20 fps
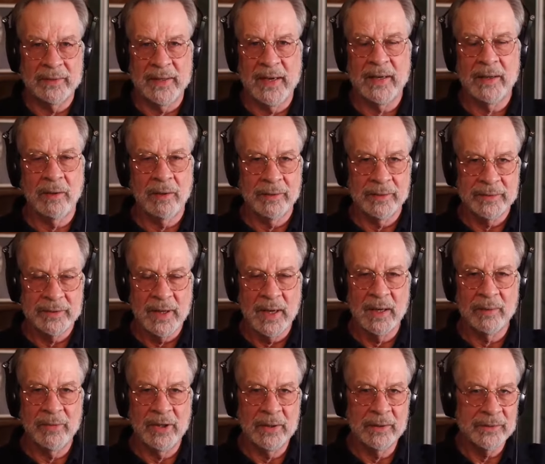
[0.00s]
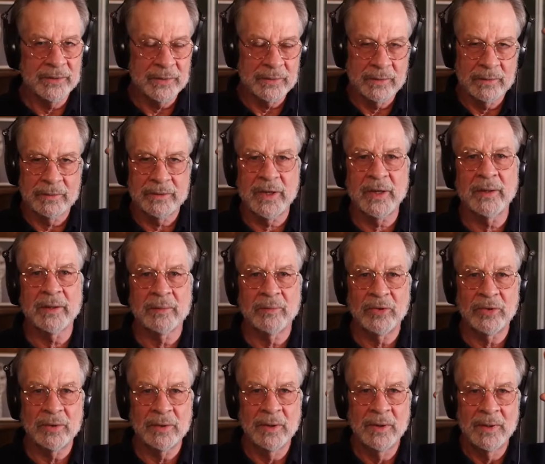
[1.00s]
that all the time? It looks
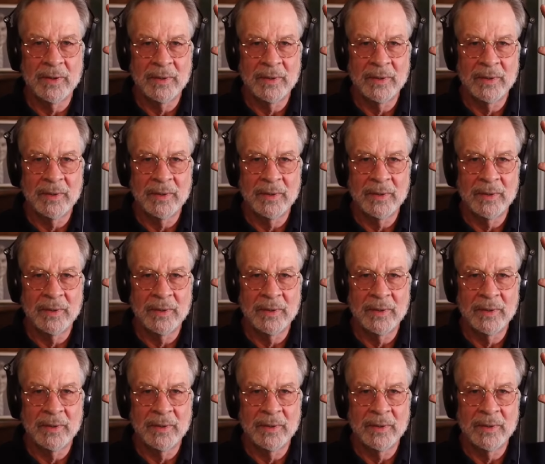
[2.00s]
terrible.